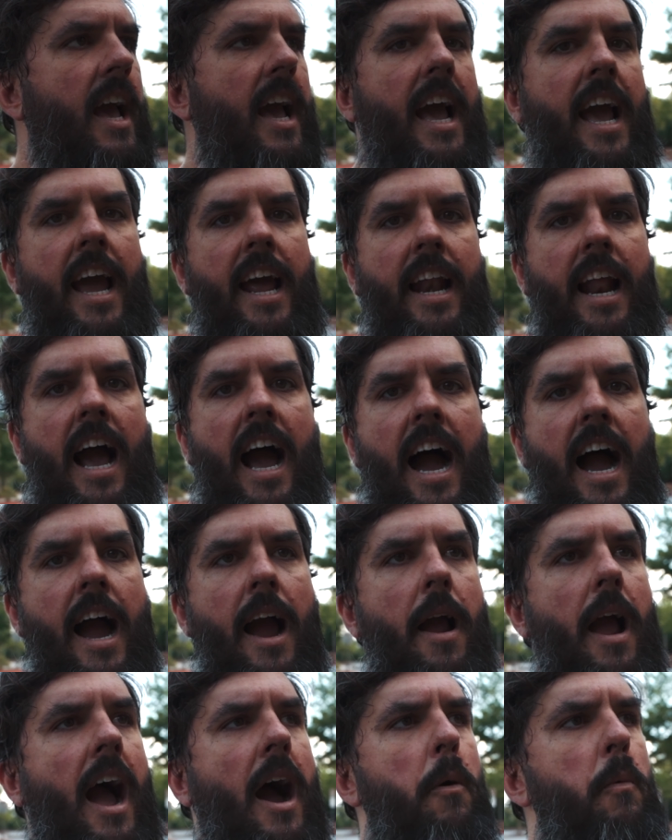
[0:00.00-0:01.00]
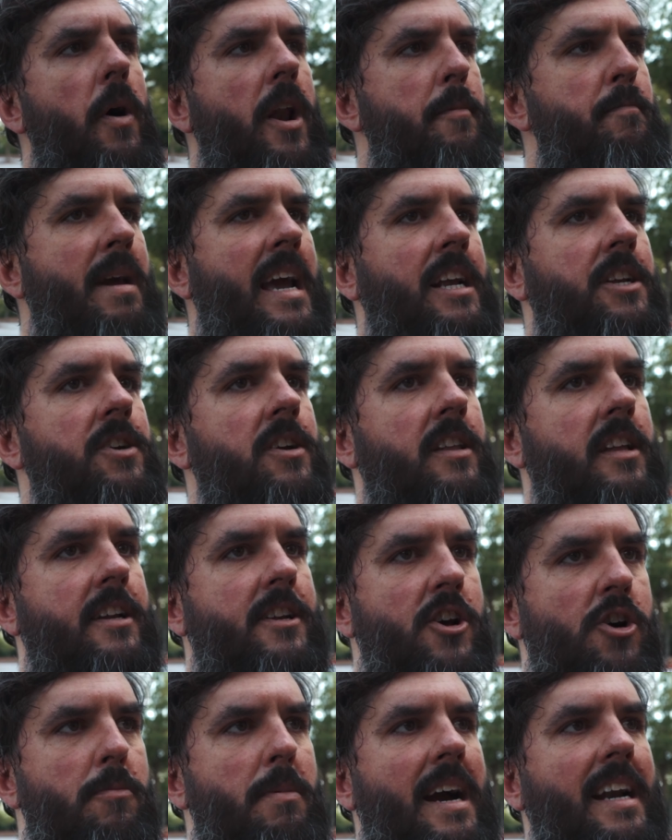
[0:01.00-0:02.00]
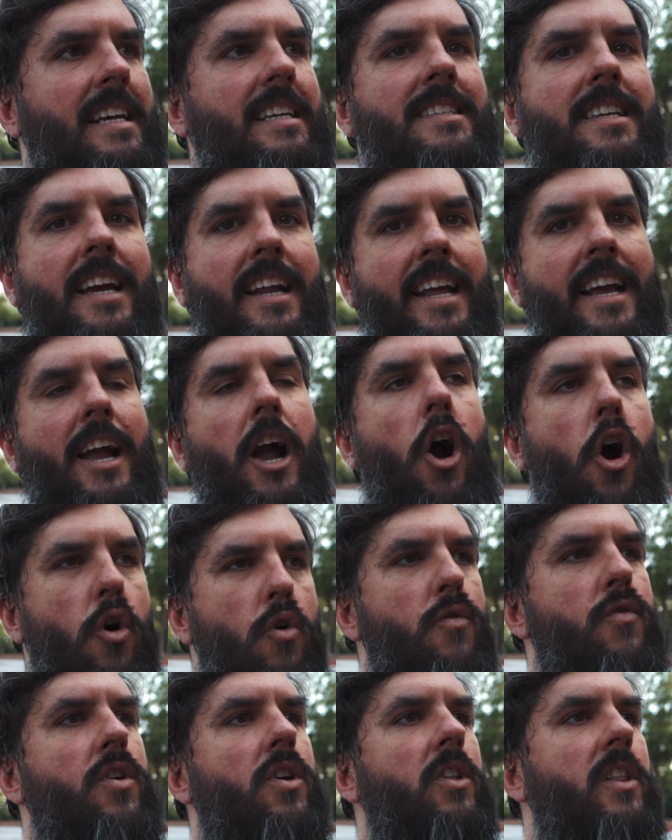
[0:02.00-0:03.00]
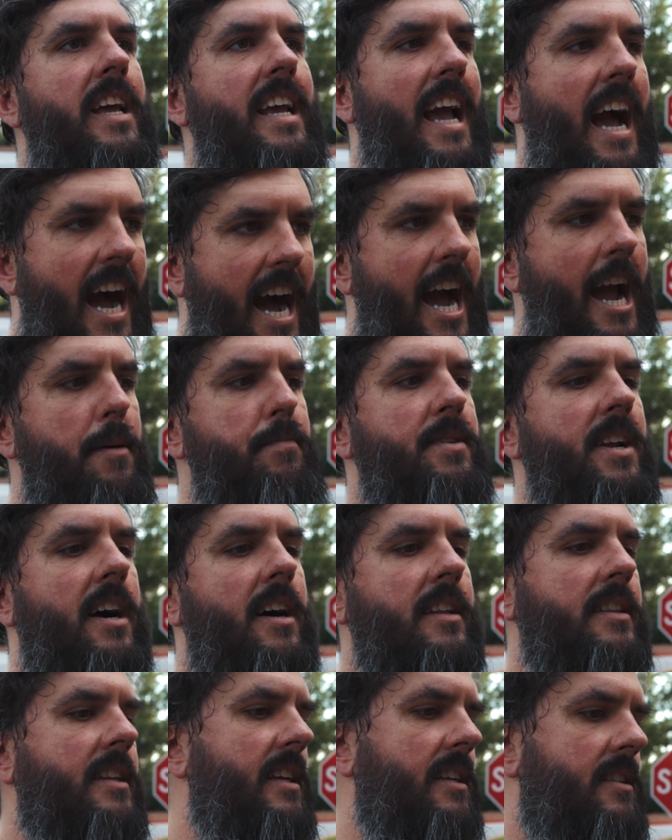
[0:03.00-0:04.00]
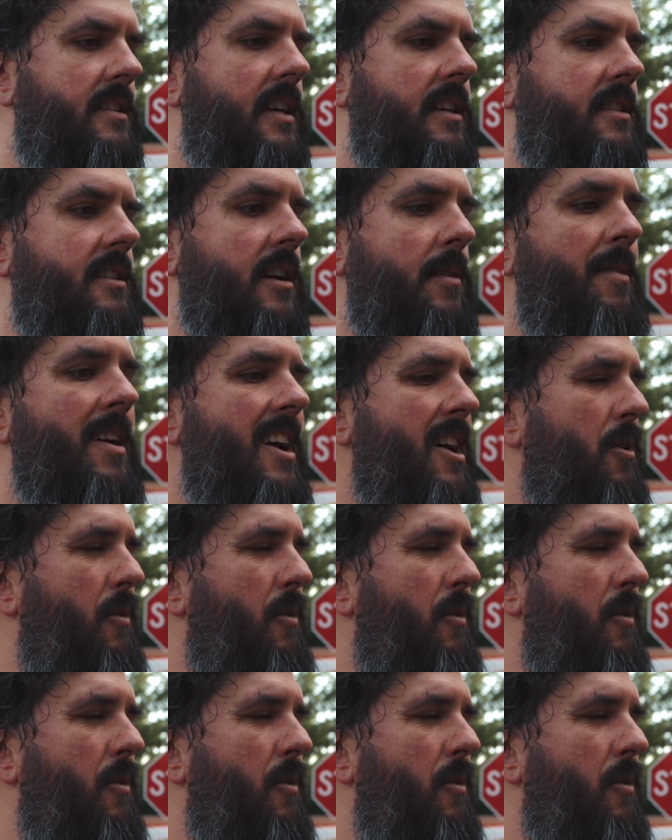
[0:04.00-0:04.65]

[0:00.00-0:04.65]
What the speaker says: and I want to make sure that nobody's getting overly hyped on this system.